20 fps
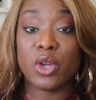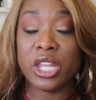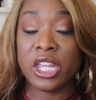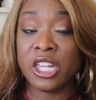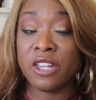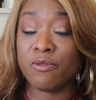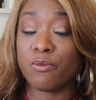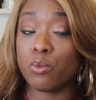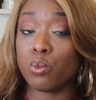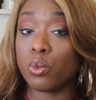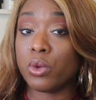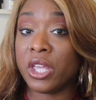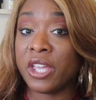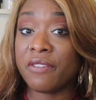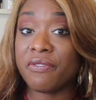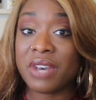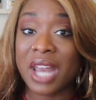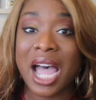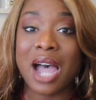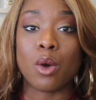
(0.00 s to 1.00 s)
if
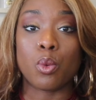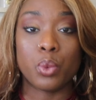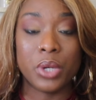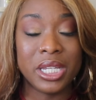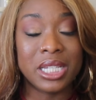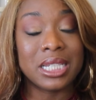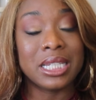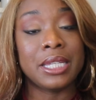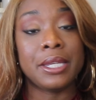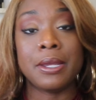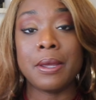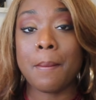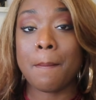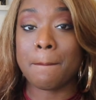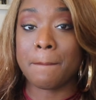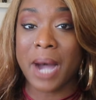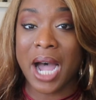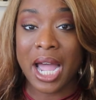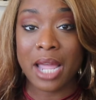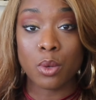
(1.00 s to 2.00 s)
if not weekly,
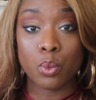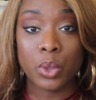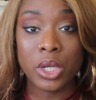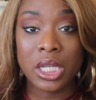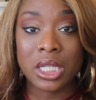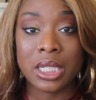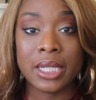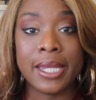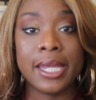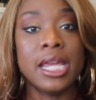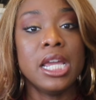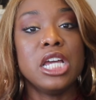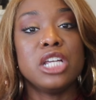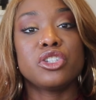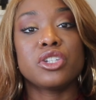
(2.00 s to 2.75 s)
bi-weekly,